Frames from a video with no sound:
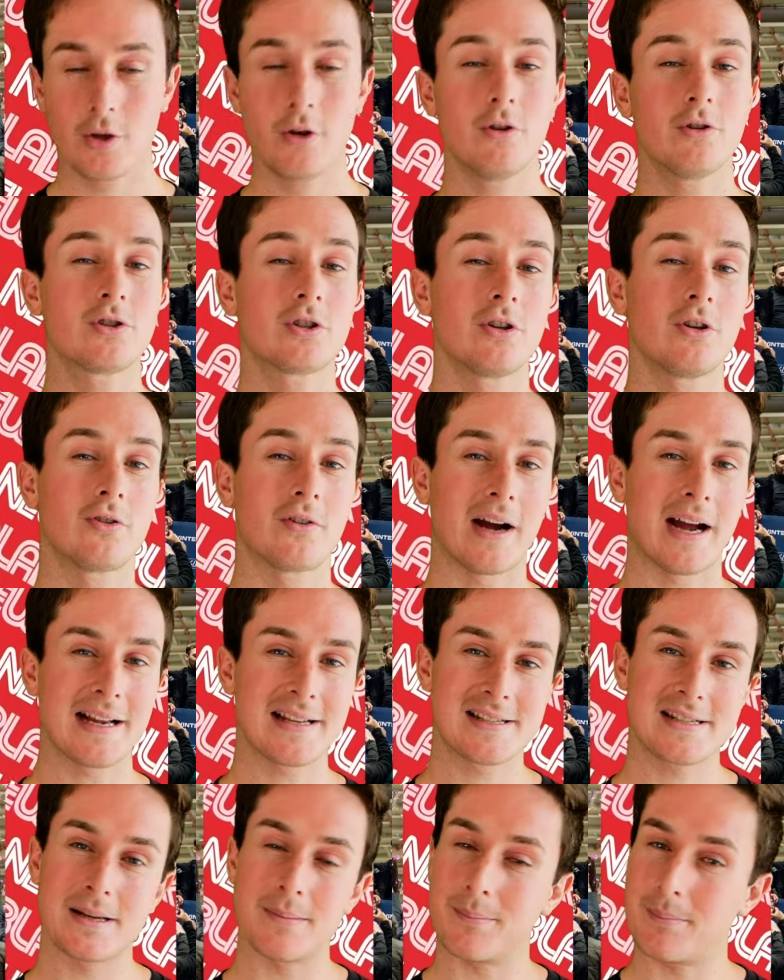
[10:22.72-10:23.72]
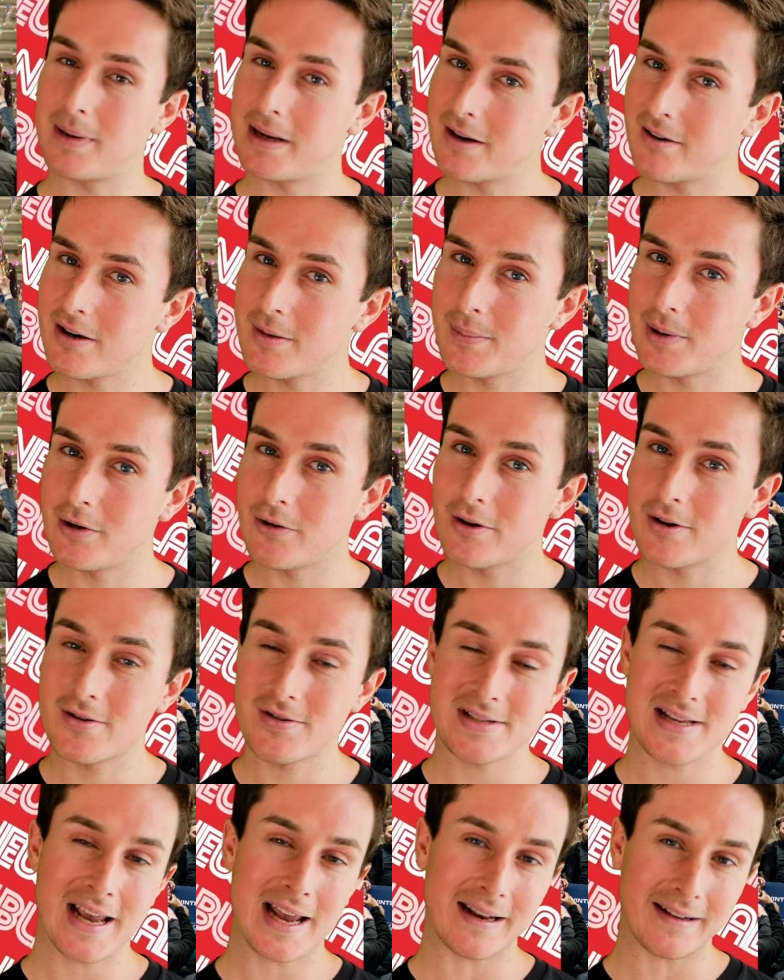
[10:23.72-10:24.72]
Huge congrats to Mery
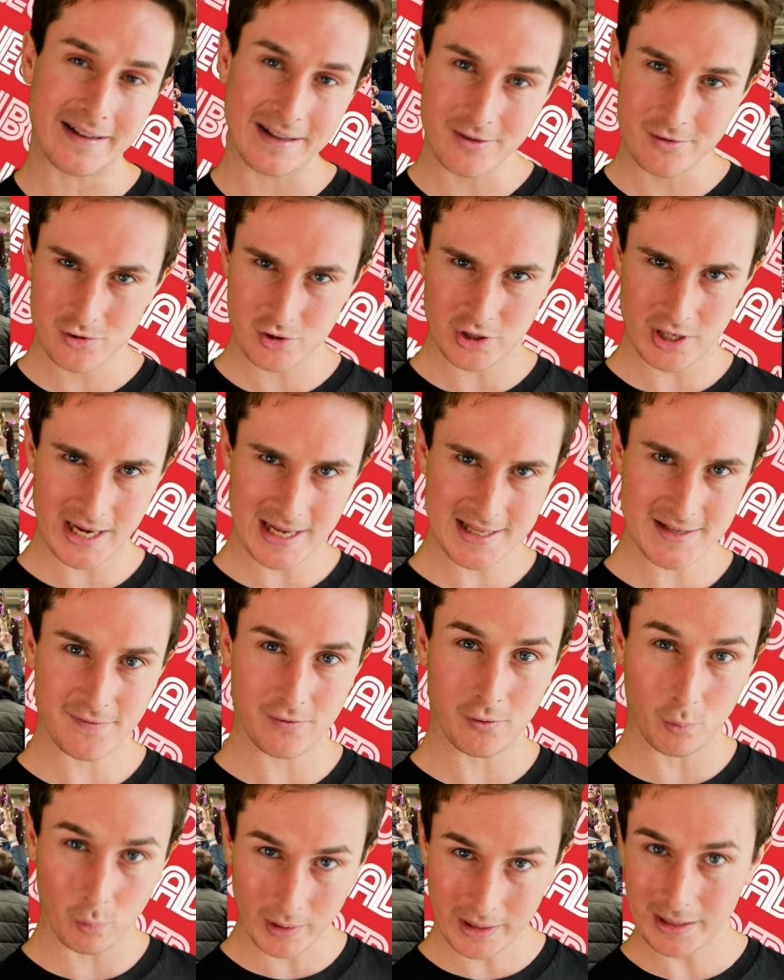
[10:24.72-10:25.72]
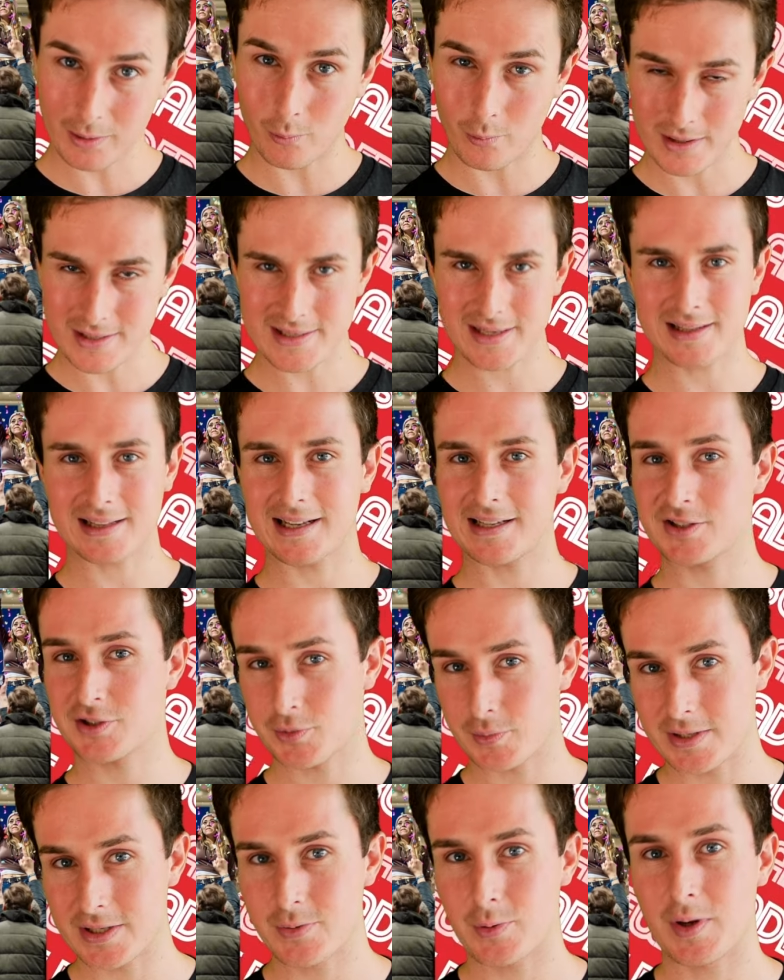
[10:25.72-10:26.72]
Munoz and Nils Jans for winning Winter Clash
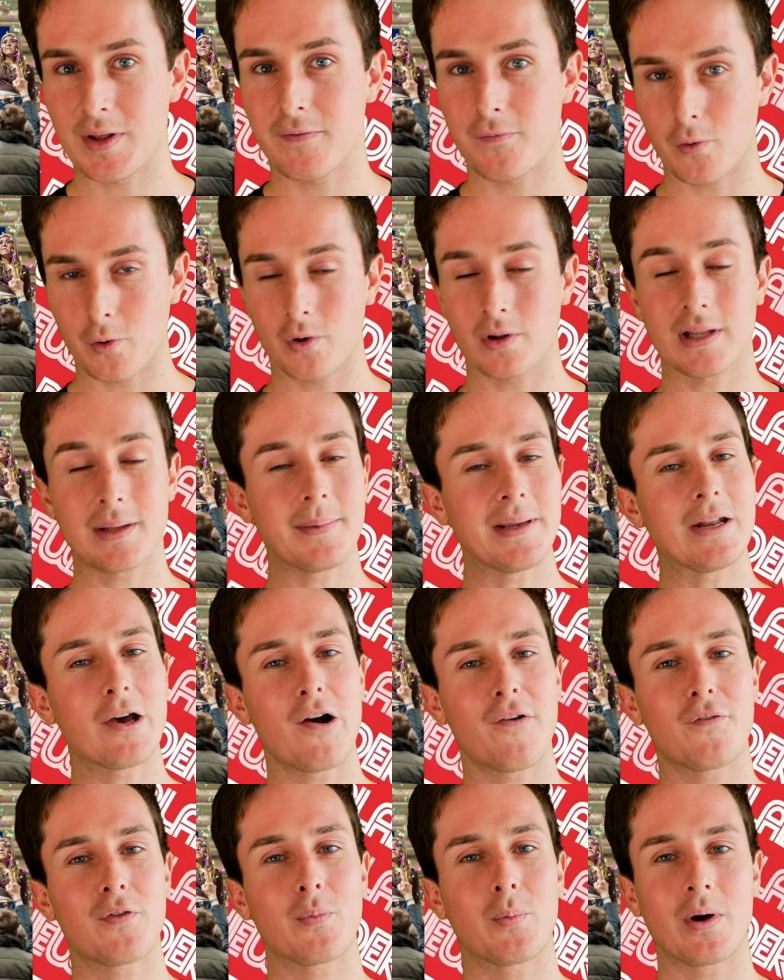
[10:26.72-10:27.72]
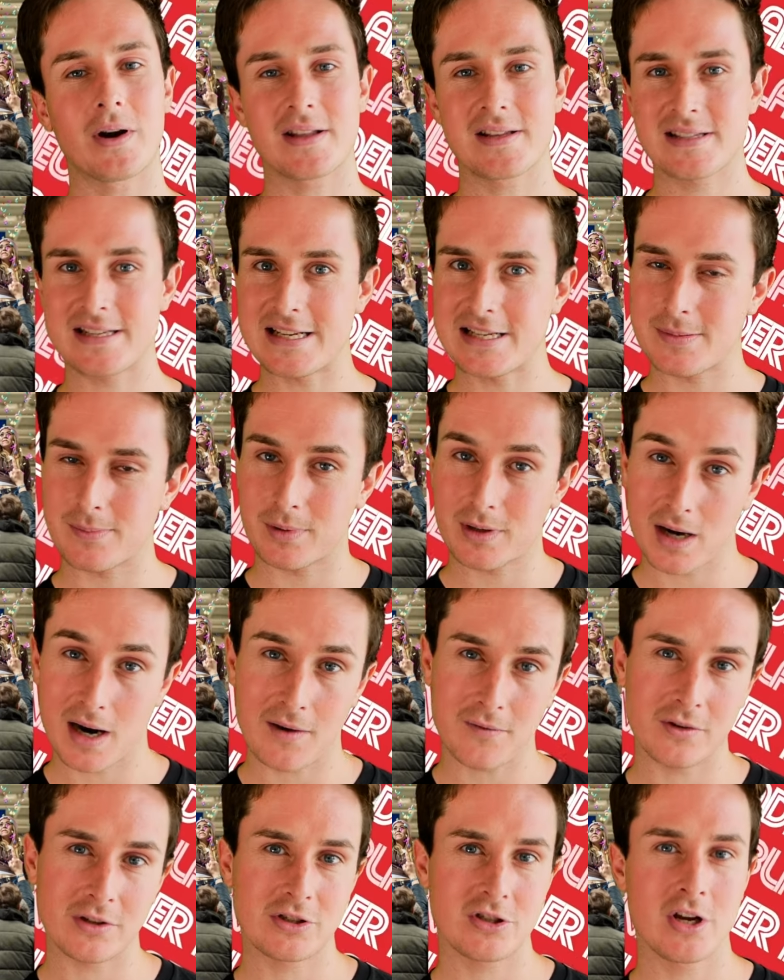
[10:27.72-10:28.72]
2024. Let me know if you want to see some
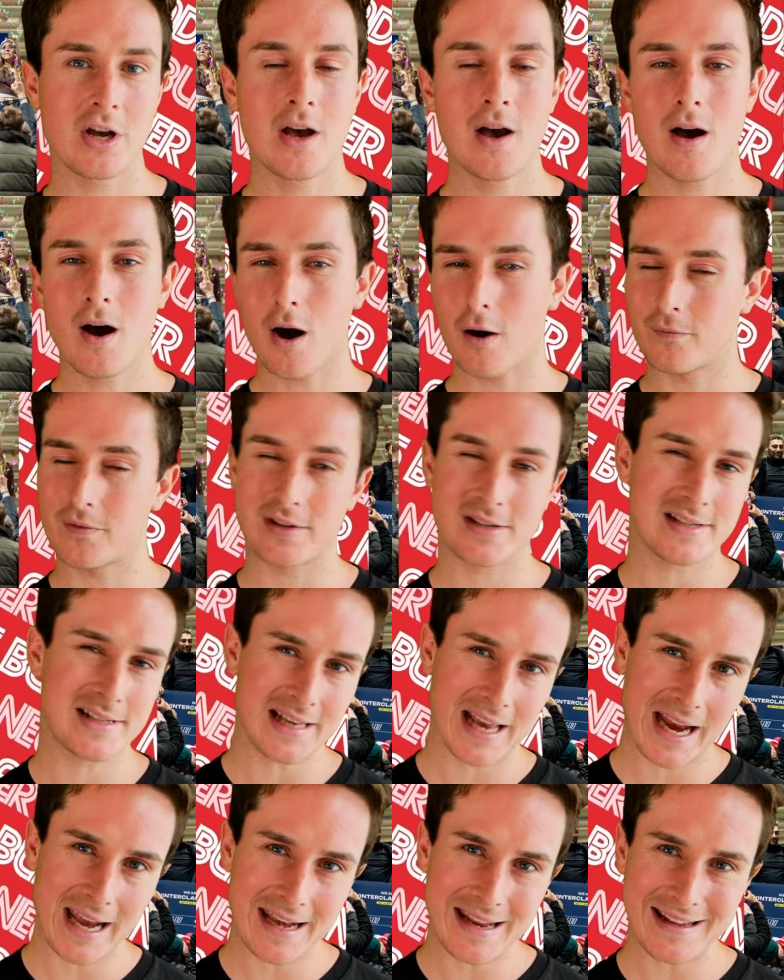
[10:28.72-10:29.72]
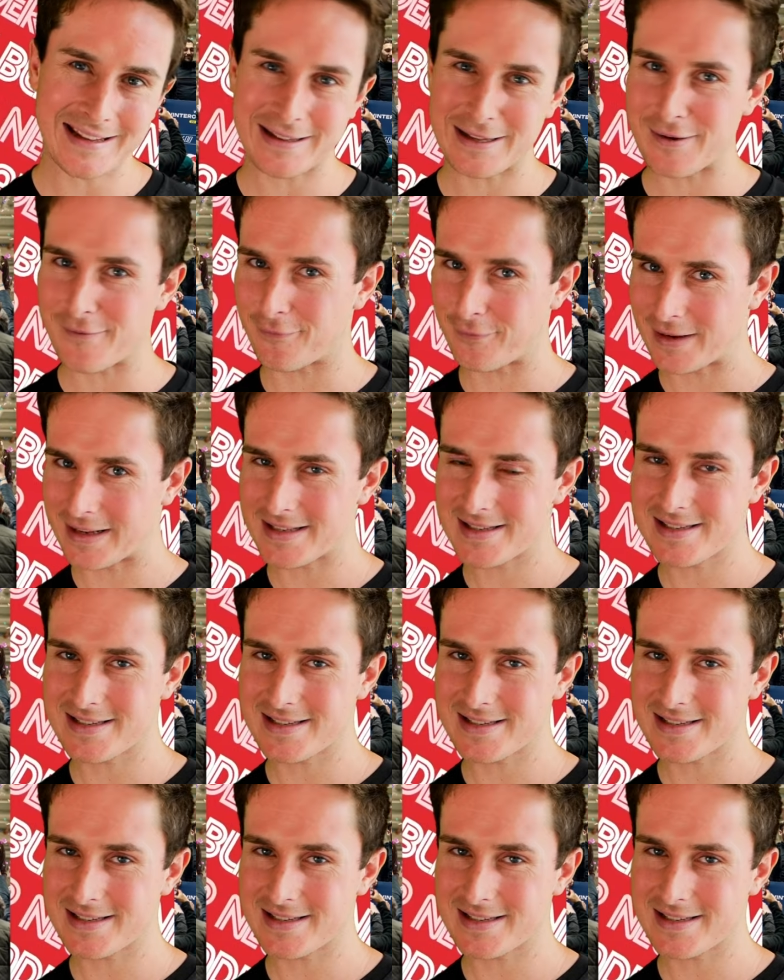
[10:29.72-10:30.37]
coverage of the skating and the event